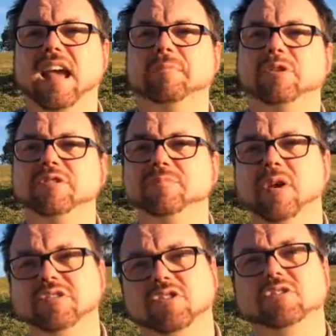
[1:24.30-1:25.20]
And because
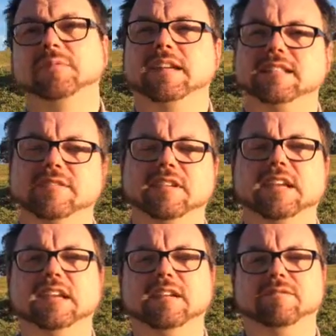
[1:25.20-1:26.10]
most hospital
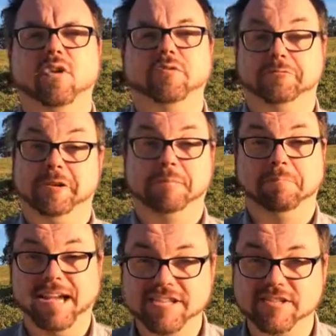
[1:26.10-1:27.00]
activity involves treating
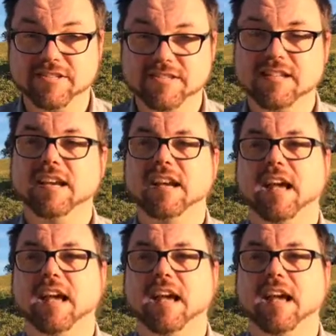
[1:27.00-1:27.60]
patients,